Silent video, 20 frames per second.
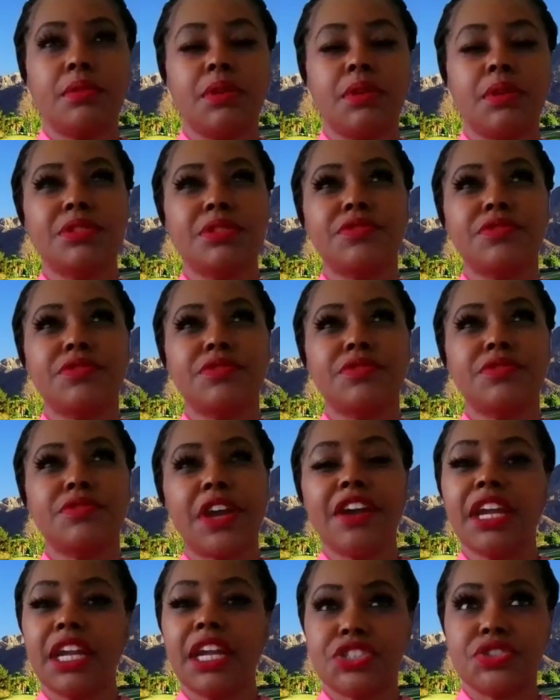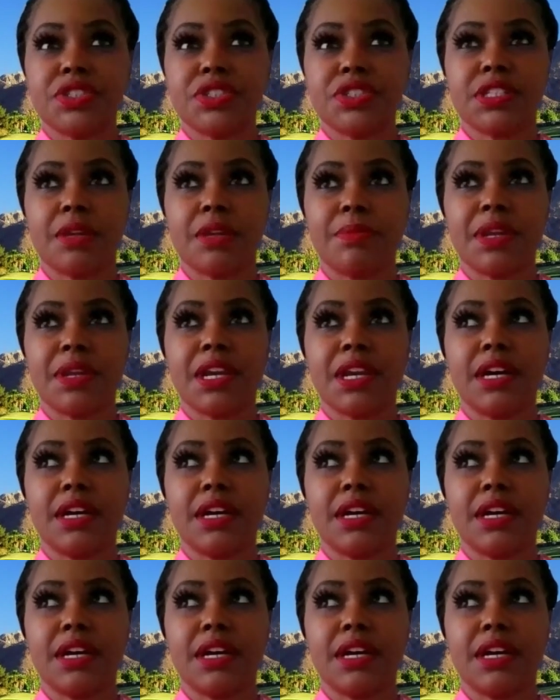it was very interesting